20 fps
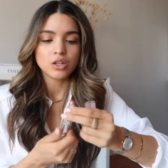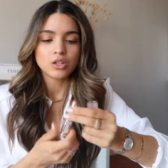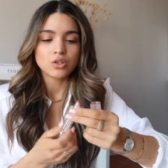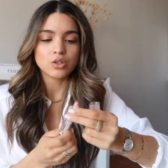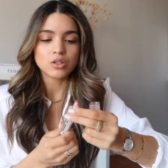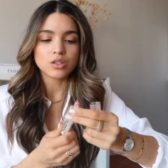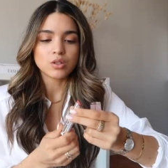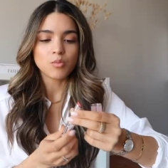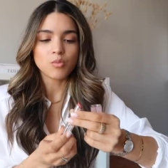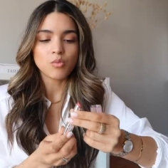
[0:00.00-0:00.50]

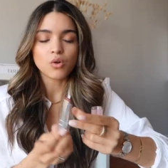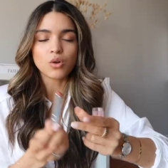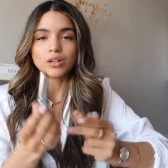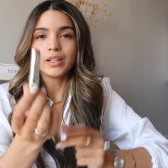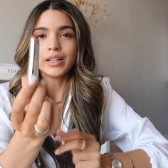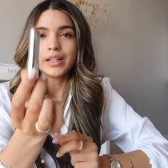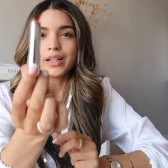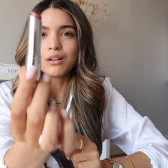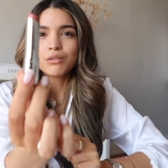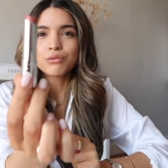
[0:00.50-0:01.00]
So it's more
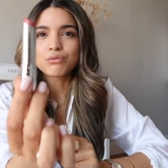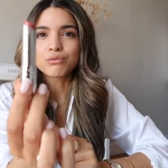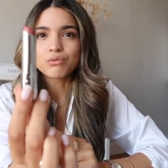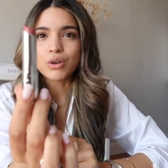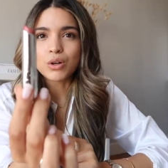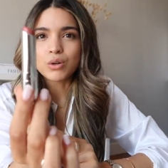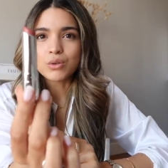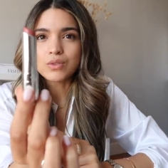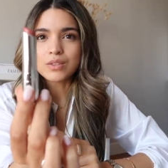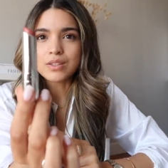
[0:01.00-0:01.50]
like a
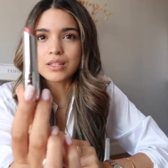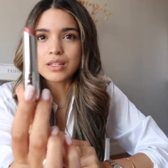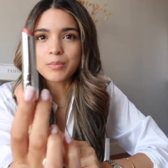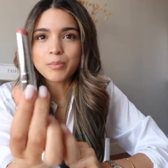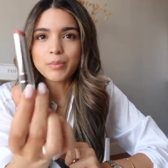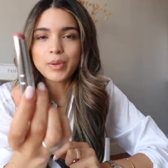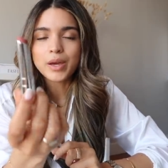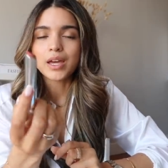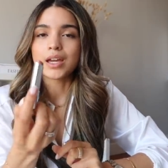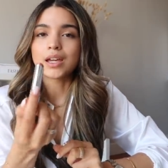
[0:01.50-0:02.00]
rosy
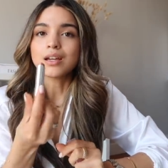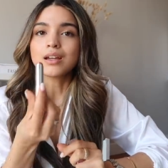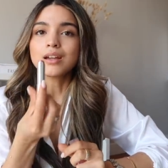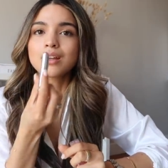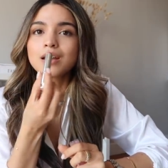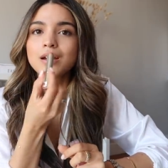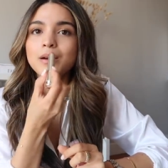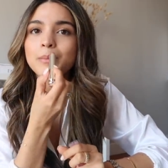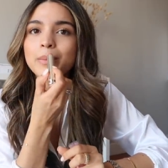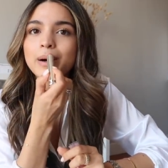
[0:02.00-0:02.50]

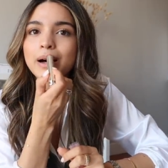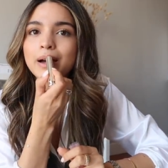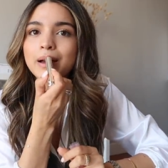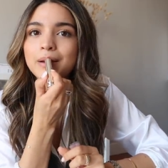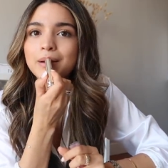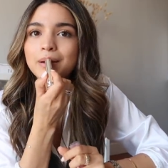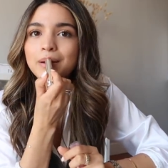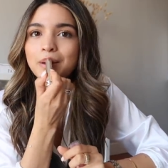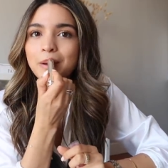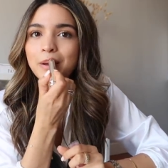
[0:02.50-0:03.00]
pink, but